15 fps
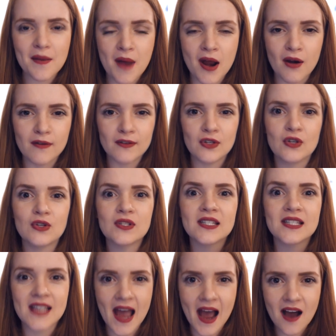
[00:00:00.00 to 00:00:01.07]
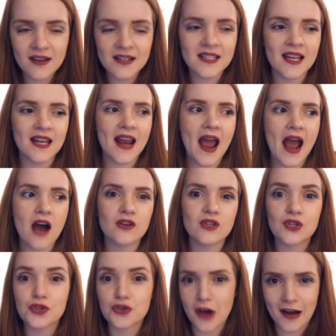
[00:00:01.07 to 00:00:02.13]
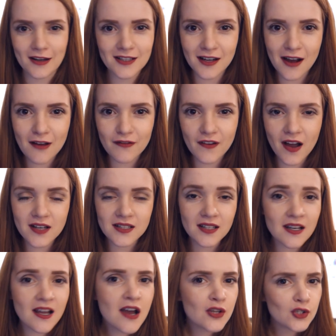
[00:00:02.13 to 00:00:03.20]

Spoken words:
in my reviews sound and how distracting I find it.